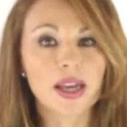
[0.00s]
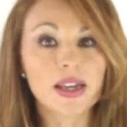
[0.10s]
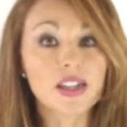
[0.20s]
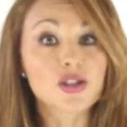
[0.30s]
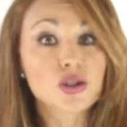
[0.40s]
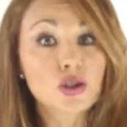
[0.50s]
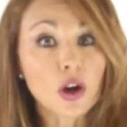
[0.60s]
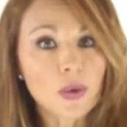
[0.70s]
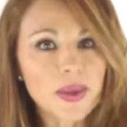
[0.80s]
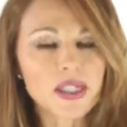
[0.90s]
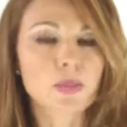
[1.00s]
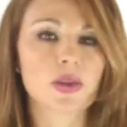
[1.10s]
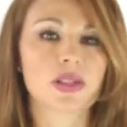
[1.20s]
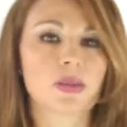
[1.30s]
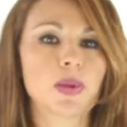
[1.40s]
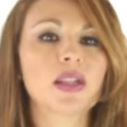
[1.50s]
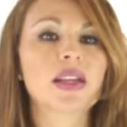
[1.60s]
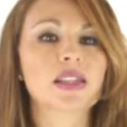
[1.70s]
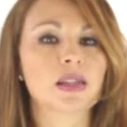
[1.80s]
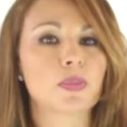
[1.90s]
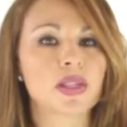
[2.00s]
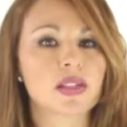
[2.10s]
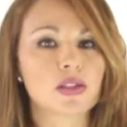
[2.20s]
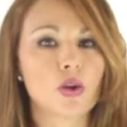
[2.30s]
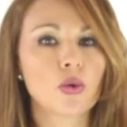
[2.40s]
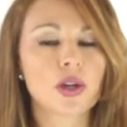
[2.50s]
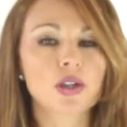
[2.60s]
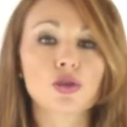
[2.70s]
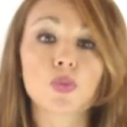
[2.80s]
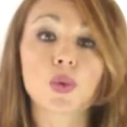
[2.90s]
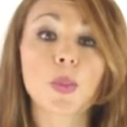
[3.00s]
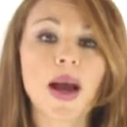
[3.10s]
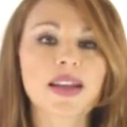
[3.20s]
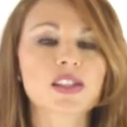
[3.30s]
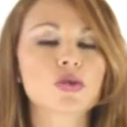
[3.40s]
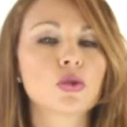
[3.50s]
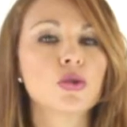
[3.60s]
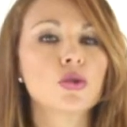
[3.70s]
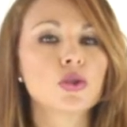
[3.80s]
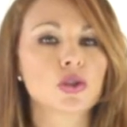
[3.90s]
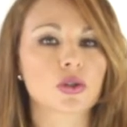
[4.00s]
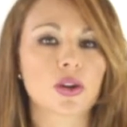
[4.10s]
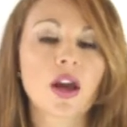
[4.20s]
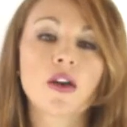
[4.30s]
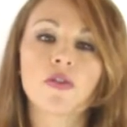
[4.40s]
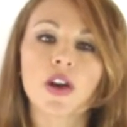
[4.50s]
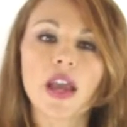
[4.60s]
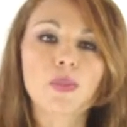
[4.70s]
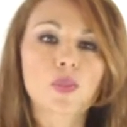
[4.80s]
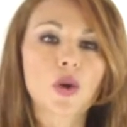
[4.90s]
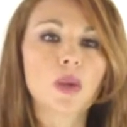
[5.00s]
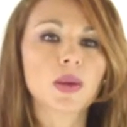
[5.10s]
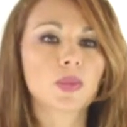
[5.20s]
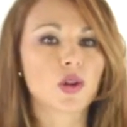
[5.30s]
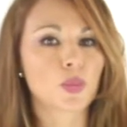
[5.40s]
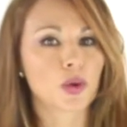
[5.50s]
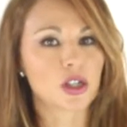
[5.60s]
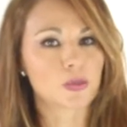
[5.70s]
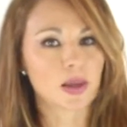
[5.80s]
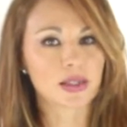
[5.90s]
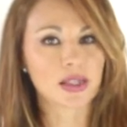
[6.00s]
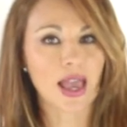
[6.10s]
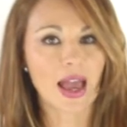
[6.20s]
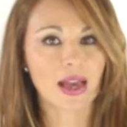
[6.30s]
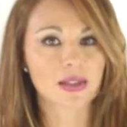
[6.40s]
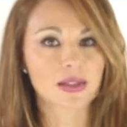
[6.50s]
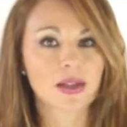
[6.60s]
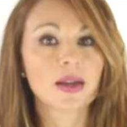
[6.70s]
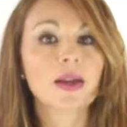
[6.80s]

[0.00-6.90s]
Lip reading: It is your responsibility as a business owner to provide a solution for a problem your prospect has.